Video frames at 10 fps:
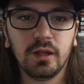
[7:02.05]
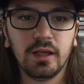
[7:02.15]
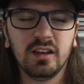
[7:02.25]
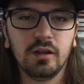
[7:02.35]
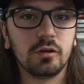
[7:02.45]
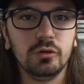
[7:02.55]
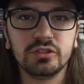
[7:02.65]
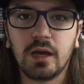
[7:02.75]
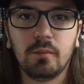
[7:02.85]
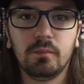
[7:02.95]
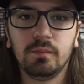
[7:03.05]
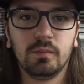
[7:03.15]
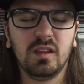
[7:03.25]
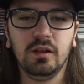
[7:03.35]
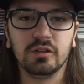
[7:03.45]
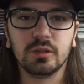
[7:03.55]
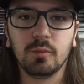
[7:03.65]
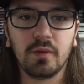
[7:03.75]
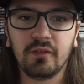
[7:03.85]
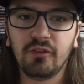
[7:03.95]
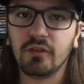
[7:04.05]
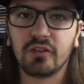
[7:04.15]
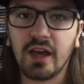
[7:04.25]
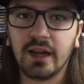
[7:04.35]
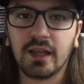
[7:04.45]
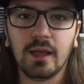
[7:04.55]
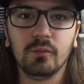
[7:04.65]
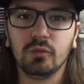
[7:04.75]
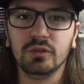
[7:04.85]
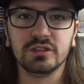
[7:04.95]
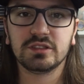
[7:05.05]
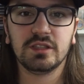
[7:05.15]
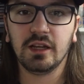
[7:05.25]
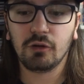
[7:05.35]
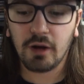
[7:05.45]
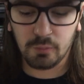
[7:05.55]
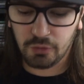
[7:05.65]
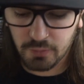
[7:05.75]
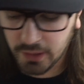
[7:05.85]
play Knuckles on, you know, some of my favorite Sonic games was incredible to